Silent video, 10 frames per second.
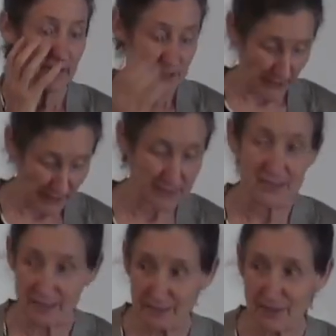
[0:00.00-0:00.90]
So he
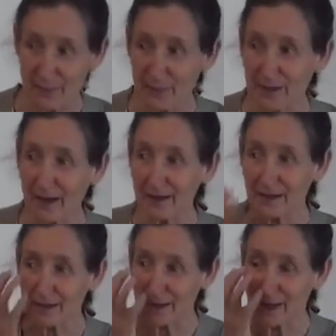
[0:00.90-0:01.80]
steamed up an
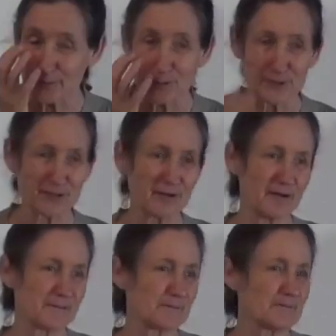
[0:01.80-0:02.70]
onion and put it
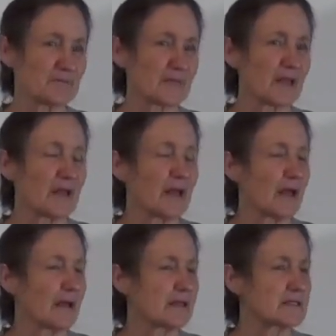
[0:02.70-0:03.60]
on.
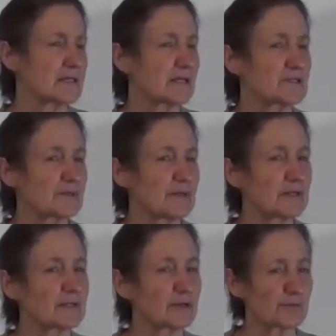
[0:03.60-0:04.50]
And he said to
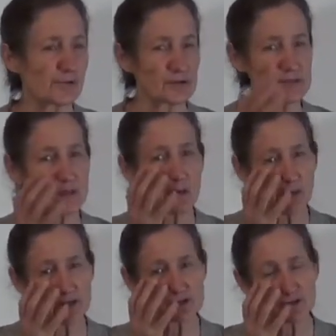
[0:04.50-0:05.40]
me that it brought so
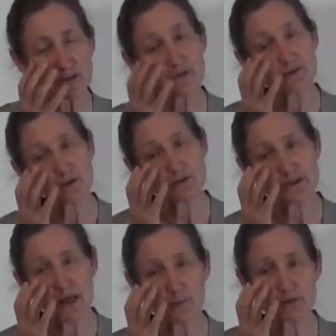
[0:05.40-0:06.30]
much relief he
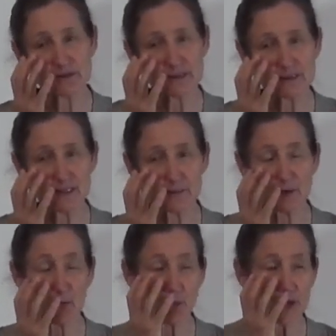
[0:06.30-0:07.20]
was able to sleep.
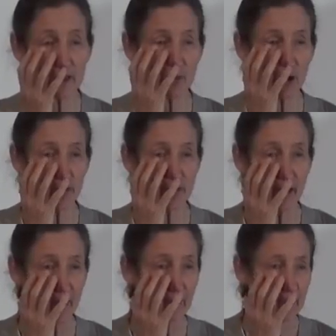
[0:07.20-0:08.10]
And when he woke
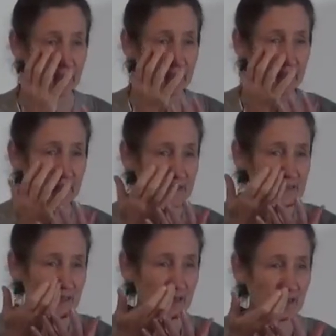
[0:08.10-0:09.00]
up, he
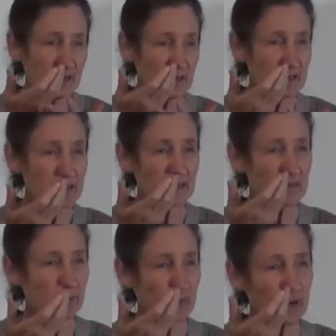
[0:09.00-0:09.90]
said
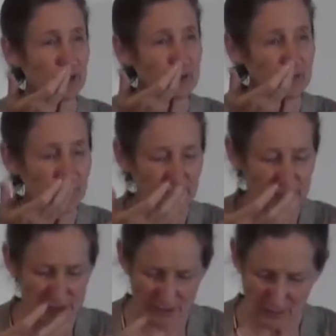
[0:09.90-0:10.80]
the boil had
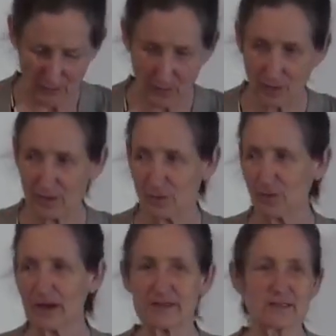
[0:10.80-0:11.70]
burst and all the
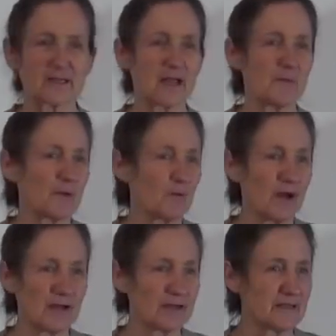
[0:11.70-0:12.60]
waste had come
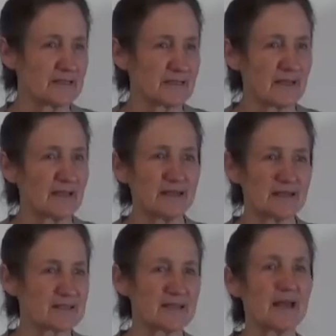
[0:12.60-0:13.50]
away. He said he
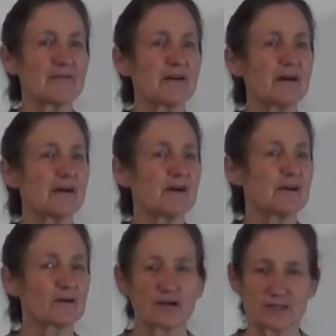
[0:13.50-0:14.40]
has never
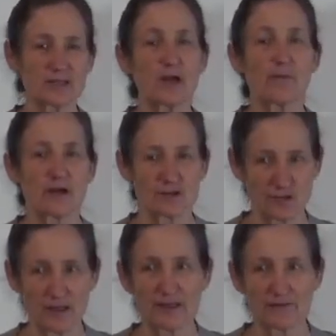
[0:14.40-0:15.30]
got so much
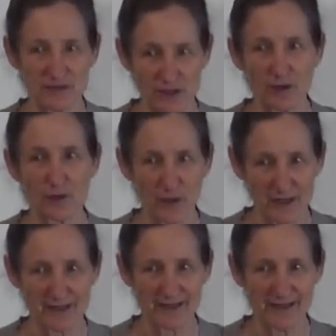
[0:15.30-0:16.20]
relief so
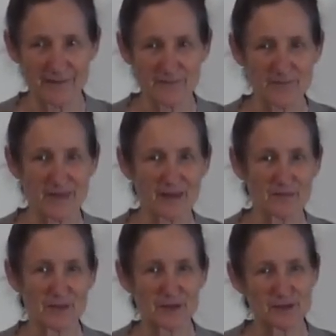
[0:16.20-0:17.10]
quickly
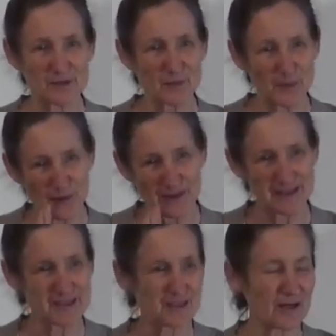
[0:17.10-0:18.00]
because a boil
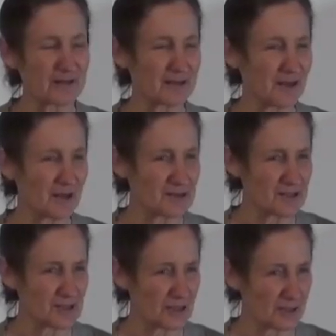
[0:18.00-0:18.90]
inside the nose,
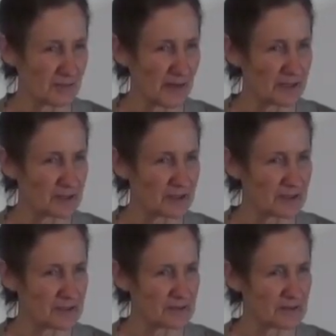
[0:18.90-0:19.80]
as you can imagine,
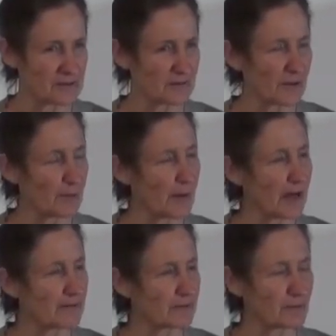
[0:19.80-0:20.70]
is, is very
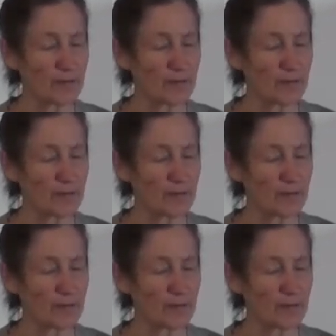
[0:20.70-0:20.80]
painful.